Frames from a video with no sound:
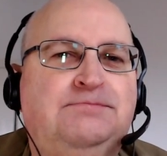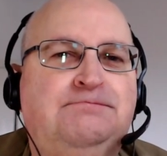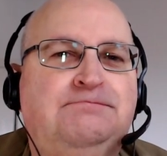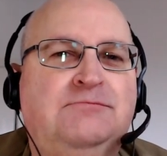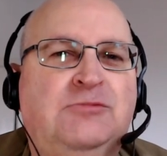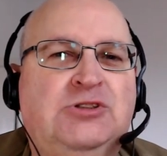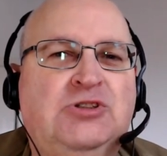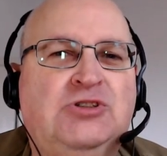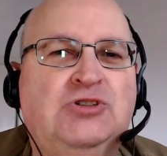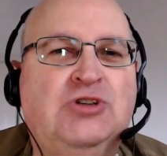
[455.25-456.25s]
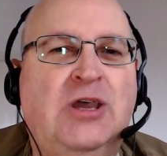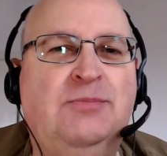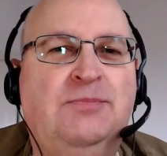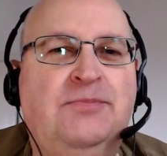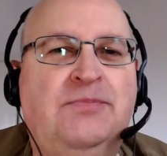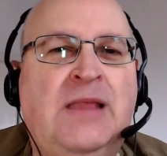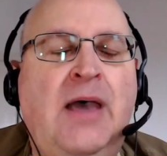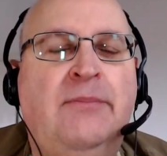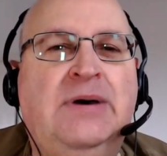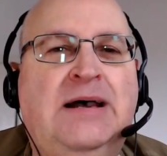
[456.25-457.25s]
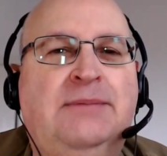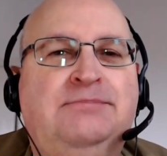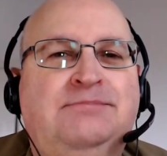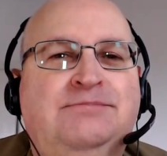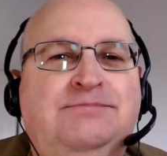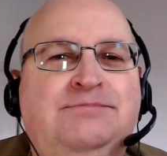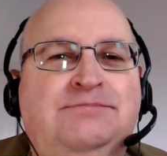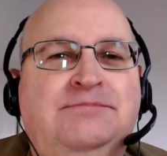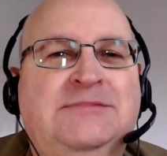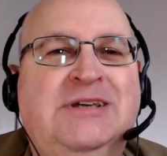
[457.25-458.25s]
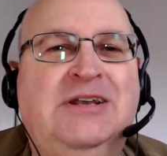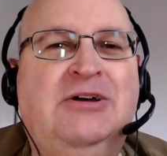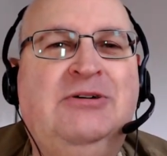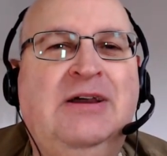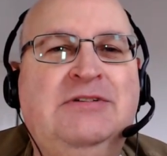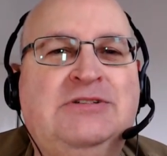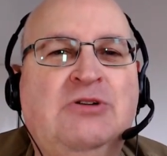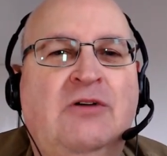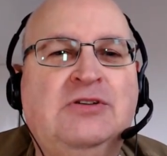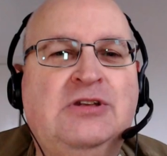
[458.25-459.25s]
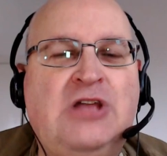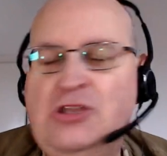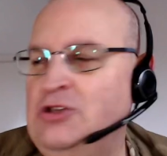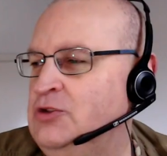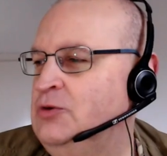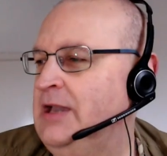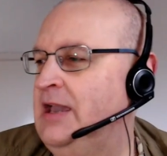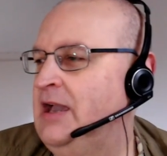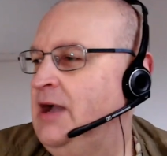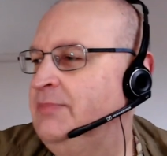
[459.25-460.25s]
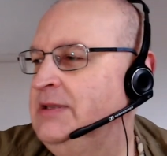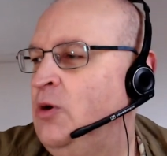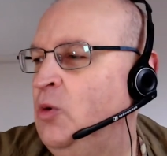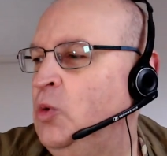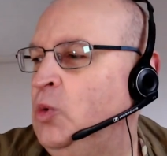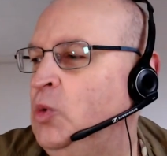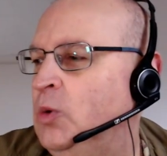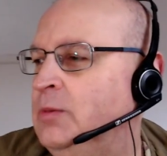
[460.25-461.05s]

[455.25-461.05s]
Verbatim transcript: which is a shame. But, you know, every so often you do get happy. Ooh.